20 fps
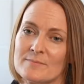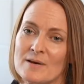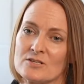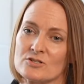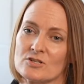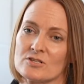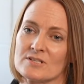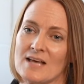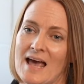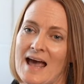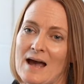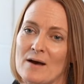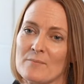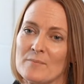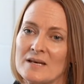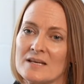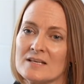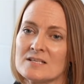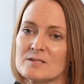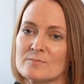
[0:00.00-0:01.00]
measures how
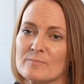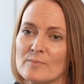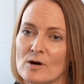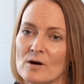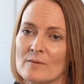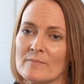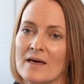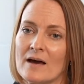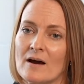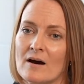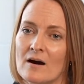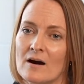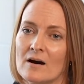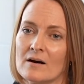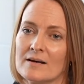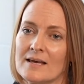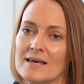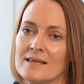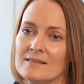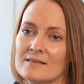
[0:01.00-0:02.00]
many sperm there
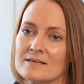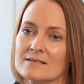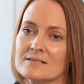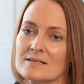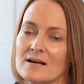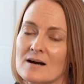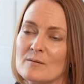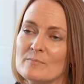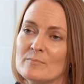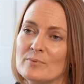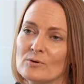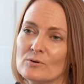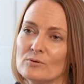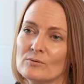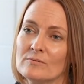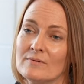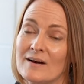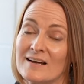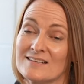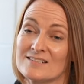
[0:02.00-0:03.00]
are in the sample
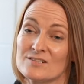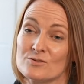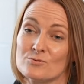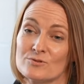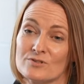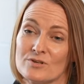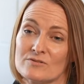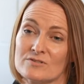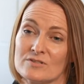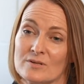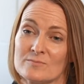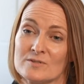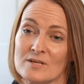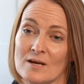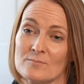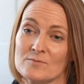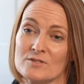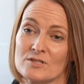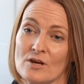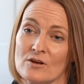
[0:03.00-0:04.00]
and is also
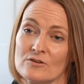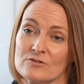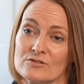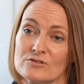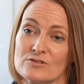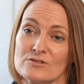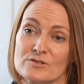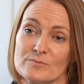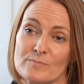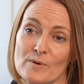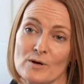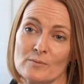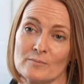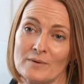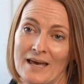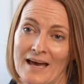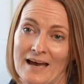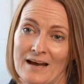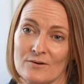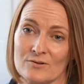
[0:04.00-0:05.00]
sometimes known as the sperm
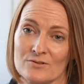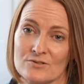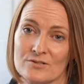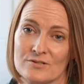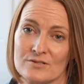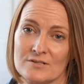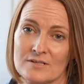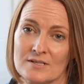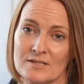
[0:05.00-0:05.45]
count.